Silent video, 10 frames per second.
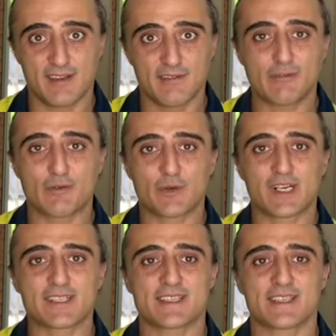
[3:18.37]

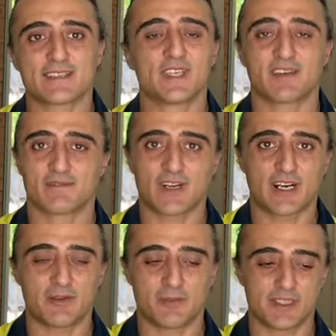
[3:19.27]
influencing the
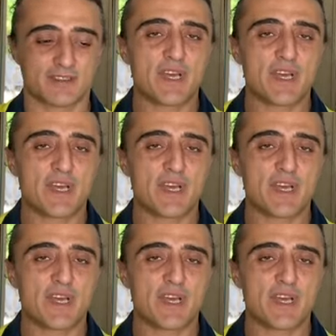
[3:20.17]
environment.